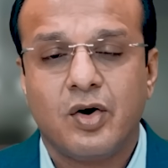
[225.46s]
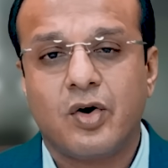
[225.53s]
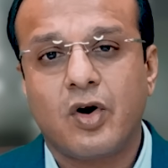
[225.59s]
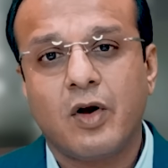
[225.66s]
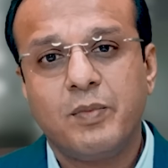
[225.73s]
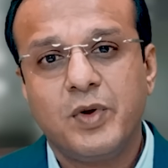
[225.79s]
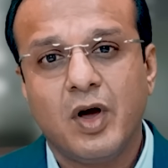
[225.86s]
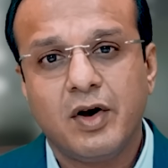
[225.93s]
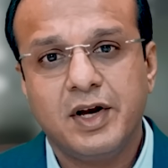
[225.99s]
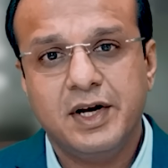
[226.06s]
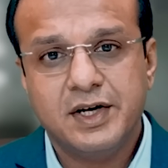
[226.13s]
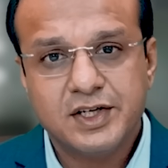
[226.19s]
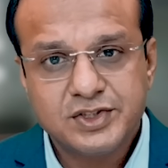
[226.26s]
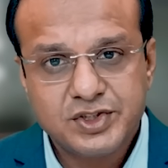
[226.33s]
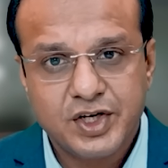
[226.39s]
Drop your
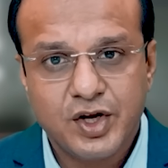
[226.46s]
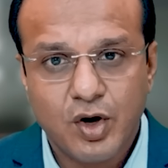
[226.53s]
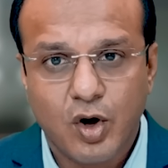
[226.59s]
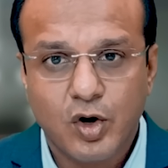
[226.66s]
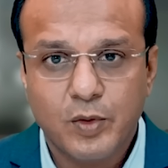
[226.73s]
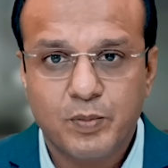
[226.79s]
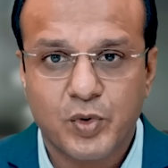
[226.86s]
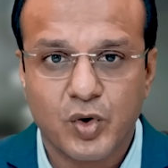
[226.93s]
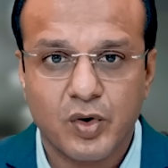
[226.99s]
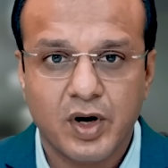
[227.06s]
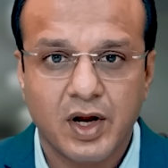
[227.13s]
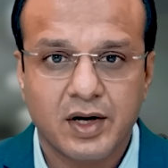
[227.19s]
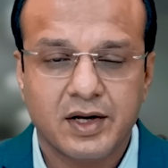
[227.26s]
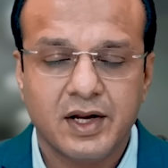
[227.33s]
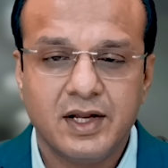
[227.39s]
industry or a
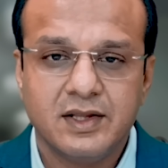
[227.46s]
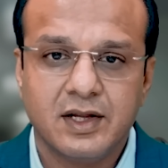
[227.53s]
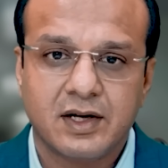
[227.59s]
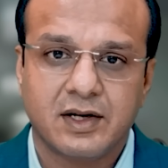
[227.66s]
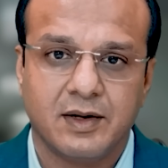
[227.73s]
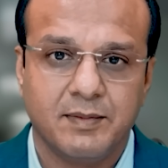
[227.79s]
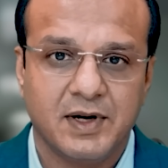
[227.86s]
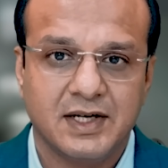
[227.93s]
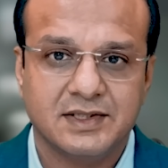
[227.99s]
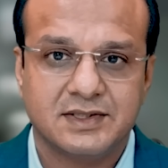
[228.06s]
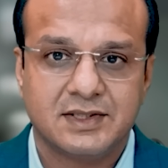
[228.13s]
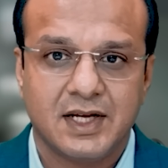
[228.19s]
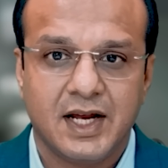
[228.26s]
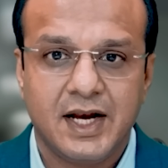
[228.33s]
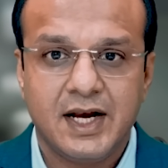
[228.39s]
product in the
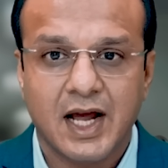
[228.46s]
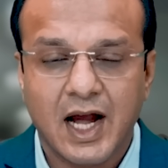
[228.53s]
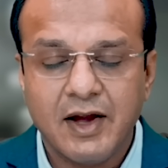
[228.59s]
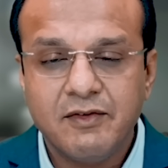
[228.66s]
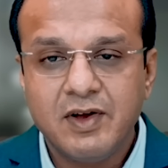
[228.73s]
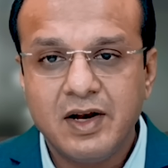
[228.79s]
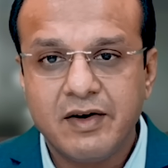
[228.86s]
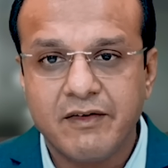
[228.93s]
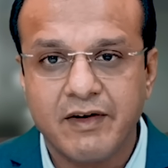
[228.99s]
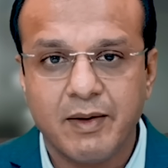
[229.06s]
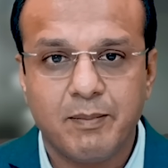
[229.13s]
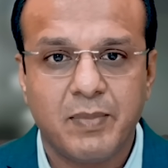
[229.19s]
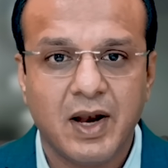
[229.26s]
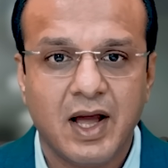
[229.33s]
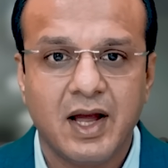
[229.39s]
comments, and I will
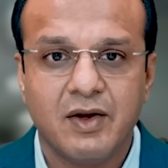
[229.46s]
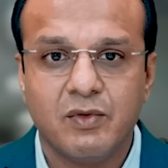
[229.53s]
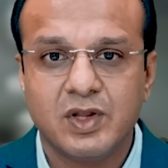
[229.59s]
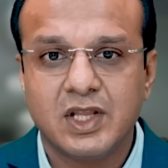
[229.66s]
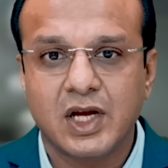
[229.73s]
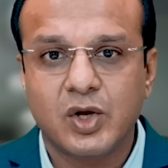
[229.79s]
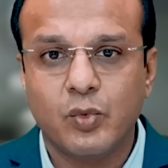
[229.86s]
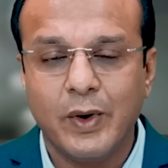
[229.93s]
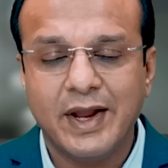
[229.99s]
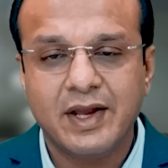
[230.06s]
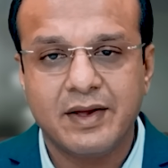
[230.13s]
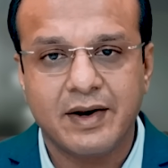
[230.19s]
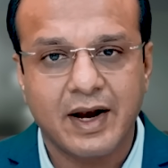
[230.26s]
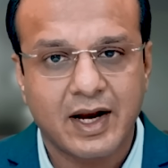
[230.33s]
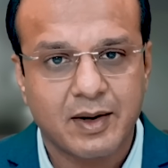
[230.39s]
reply with a
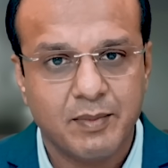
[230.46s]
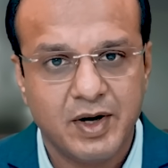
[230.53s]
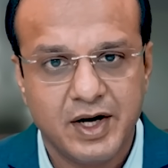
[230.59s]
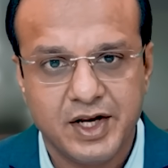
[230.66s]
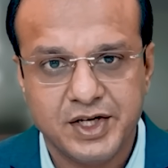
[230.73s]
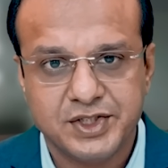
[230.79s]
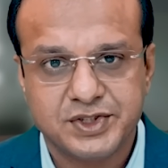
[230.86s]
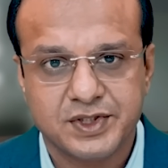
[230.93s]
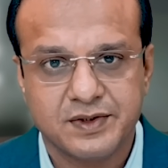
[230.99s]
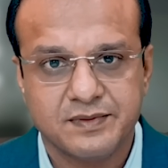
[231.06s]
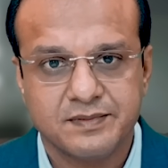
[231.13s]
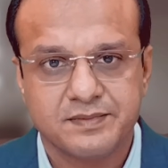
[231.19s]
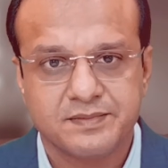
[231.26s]
quick recommendation.